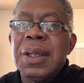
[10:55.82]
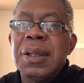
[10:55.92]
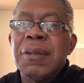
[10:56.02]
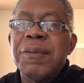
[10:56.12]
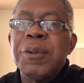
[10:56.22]

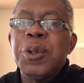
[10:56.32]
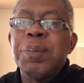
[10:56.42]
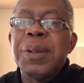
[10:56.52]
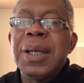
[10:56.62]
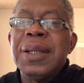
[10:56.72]
The flute
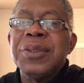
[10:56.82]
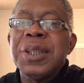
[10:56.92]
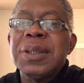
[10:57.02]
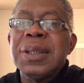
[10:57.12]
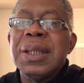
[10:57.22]
plays
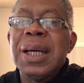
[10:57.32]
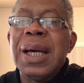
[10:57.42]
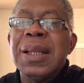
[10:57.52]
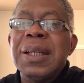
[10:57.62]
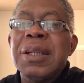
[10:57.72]
it,
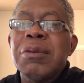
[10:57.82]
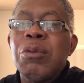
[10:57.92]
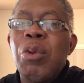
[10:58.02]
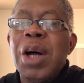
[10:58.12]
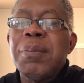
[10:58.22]
and then
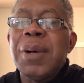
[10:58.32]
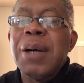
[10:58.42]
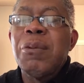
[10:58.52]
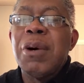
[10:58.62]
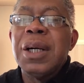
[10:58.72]
one by
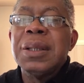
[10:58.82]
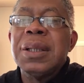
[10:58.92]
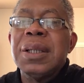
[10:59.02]
one,